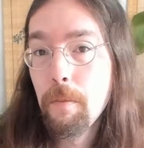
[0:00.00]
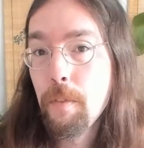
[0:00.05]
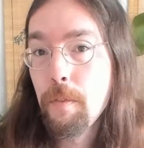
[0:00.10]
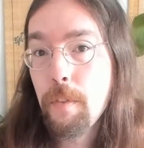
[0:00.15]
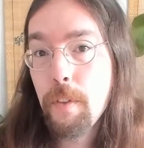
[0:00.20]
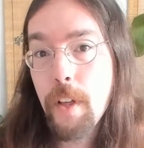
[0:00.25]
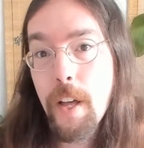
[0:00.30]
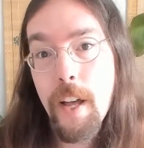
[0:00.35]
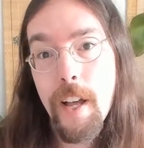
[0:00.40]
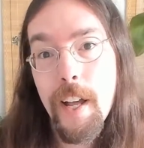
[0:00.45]

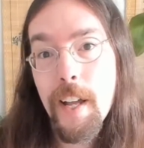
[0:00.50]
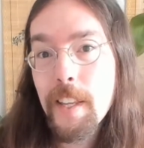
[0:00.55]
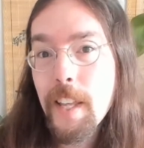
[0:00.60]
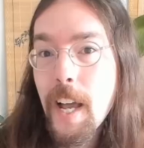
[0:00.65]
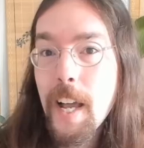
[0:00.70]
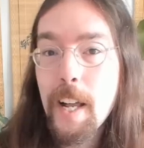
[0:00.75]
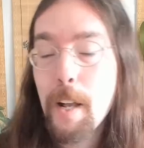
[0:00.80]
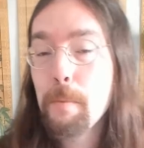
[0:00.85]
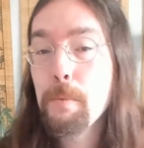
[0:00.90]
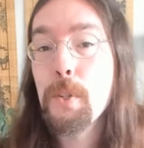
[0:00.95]
That,
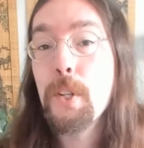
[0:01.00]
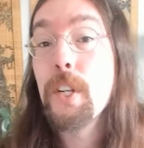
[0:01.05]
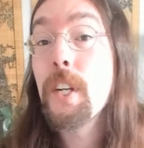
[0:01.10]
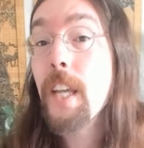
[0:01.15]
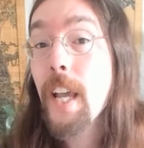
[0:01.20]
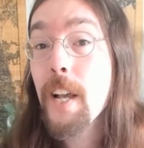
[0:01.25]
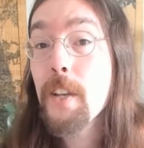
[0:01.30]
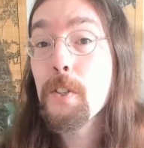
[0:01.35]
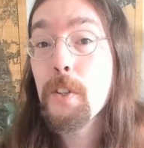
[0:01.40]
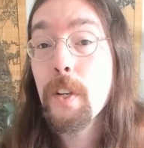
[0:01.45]
that helps to
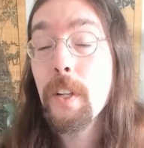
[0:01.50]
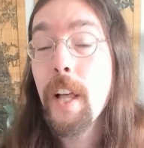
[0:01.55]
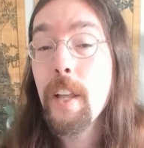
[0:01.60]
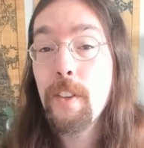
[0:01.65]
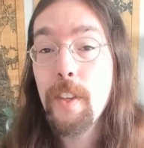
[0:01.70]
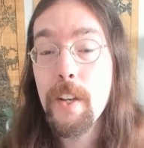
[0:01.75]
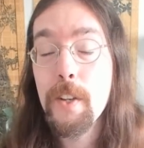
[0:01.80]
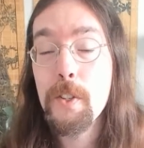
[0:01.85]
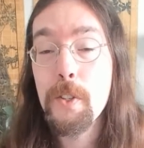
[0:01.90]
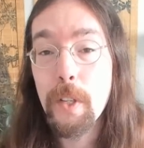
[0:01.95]

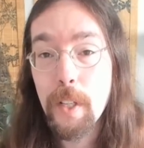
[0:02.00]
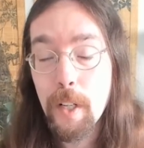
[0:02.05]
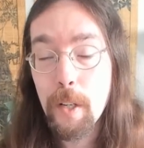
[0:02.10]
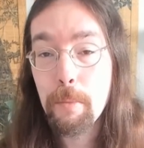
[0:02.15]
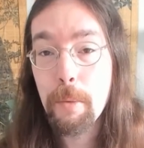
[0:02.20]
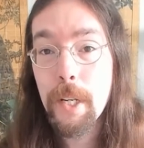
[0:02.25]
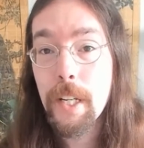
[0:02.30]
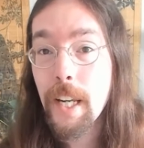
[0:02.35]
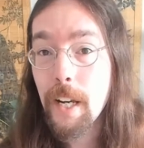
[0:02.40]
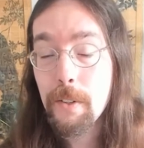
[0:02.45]
de-escalate things a
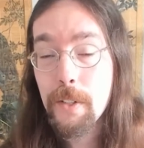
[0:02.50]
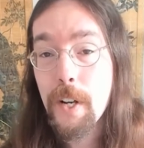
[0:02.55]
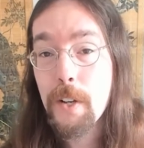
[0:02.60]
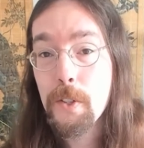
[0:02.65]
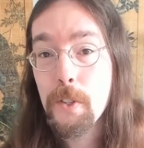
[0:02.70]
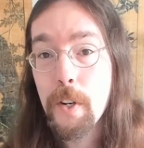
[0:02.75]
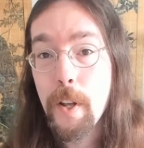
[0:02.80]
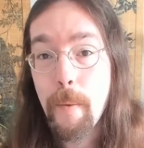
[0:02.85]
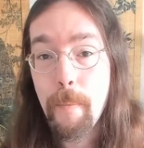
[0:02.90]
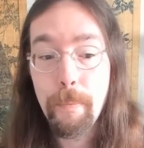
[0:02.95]
little bit now,
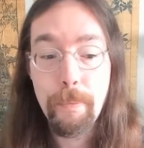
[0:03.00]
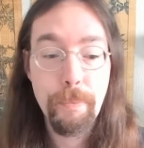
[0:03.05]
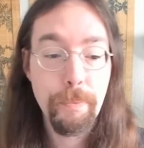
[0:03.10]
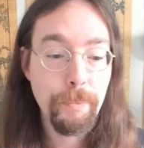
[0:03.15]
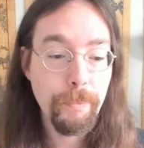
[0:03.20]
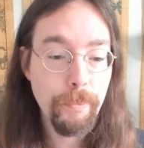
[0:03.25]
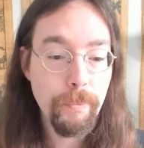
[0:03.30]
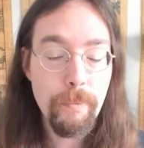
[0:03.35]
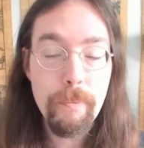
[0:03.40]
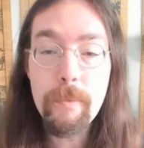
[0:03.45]
doesn't it?
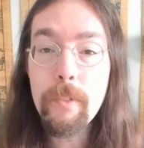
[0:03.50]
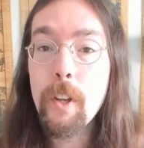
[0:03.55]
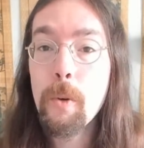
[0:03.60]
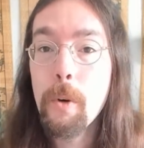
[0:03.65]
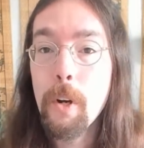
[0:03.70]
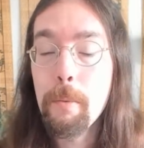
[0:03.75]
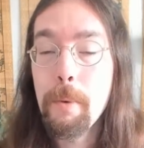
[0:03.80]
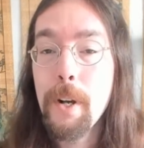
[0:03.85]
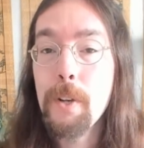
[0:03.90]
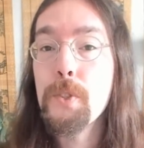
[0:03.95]

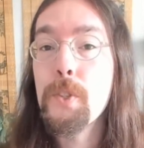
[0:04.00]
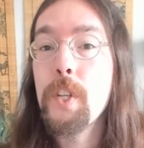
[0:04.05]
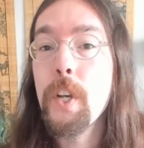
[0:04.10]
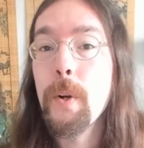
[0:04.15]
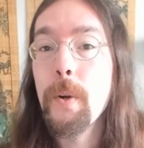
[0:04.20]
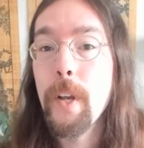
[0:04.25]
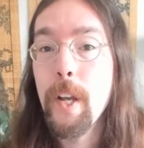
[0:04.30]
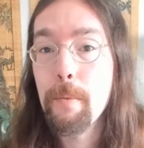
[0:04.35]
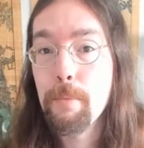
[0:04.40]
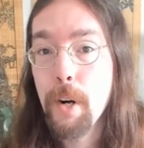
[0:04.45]
What about
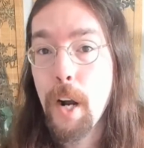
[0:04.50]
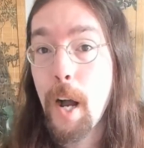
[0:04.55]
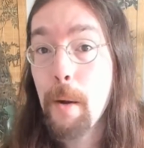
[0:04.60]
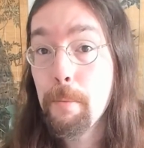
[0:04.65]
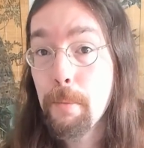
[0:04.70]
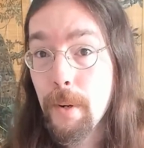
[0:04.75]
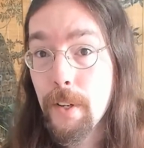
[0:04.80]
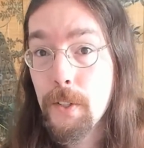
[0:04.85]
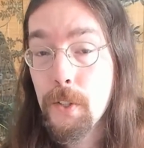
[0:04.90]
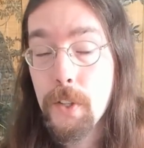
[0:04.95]
Syria
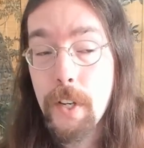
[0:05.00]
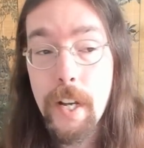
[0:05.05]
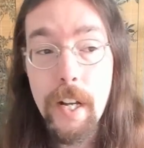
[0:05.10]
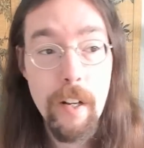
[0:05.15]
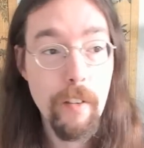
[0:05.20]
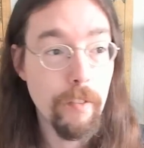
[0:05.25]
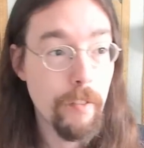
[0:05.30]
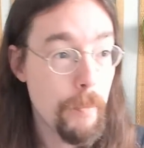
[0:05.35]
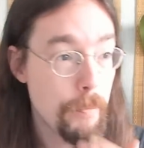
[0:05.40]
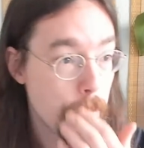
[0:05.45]
proper
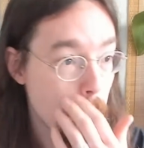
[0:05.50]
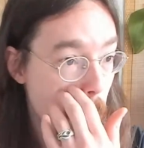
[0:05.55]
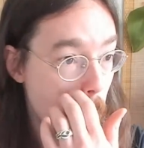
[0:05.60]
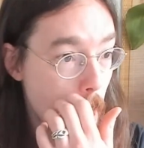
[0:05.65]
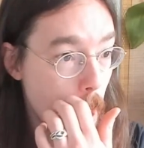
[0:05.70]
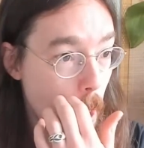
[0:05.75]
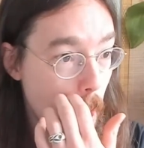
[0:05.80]
itself?